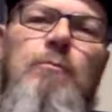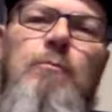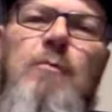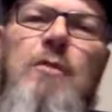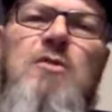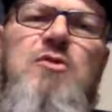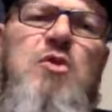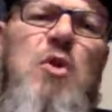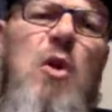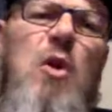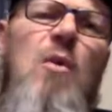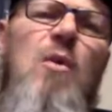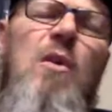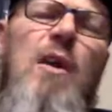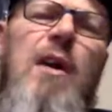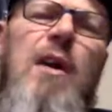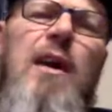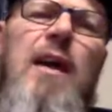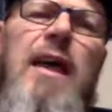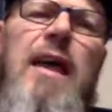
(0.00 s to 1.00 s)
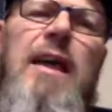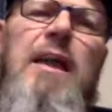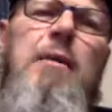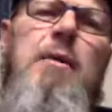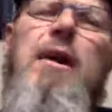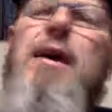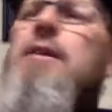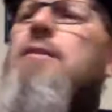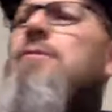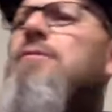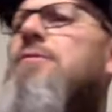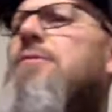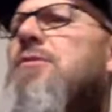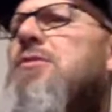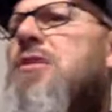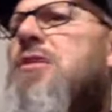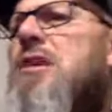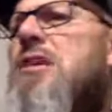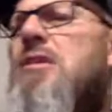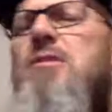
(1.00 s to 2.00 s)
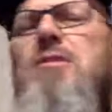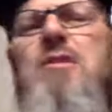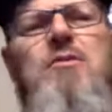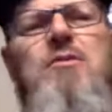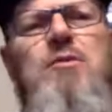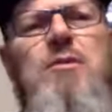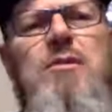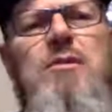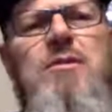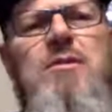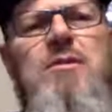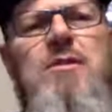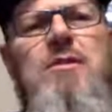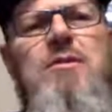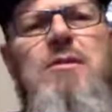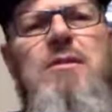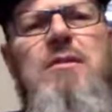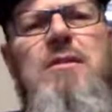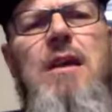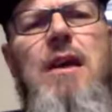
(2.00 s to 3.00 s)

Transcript: so anyway, since